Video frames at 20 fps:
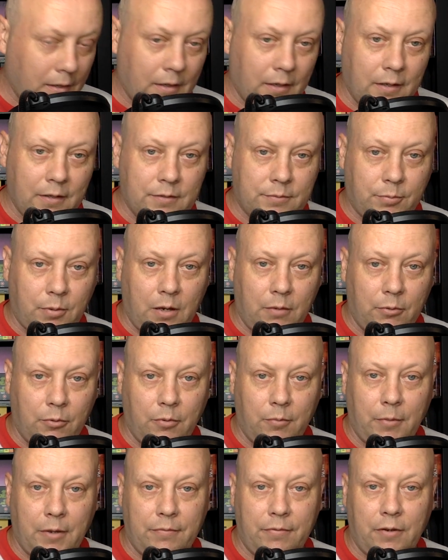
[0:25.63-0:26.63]
is probably
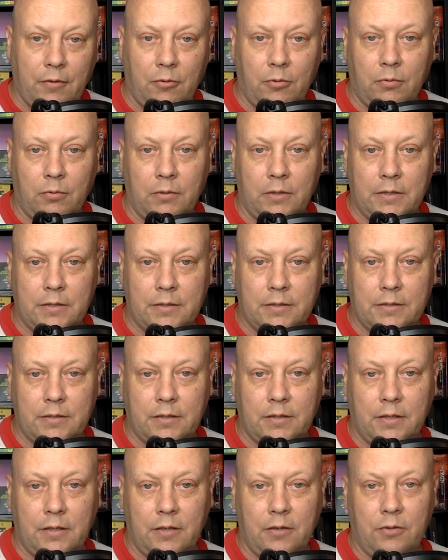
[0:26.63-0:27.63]
one of my favorite releases
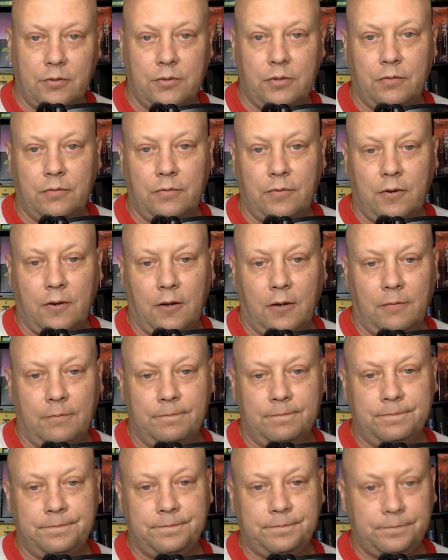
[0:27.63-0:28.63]
of the year so far.
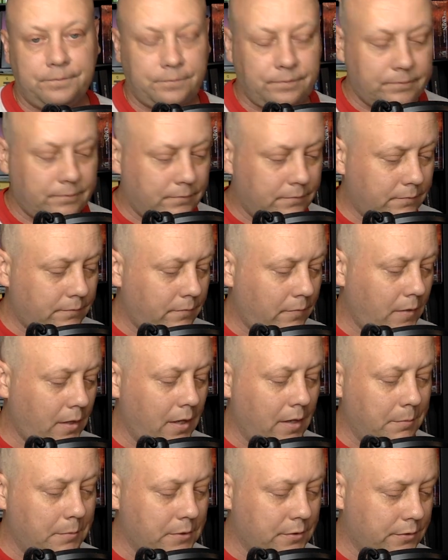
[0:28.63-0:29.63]

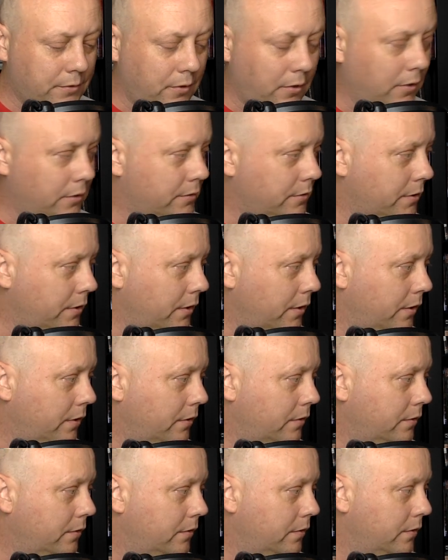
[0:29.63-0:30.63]
And I'm going to start
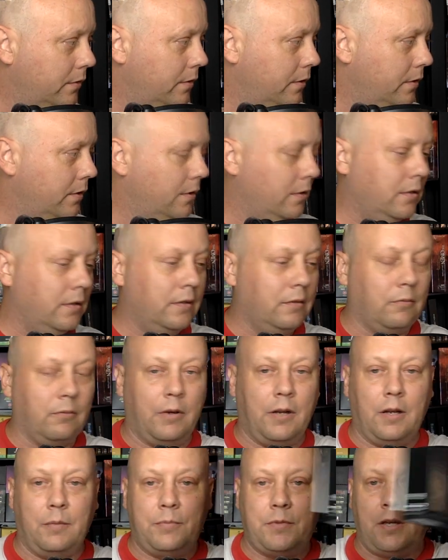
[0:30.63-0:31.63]
right up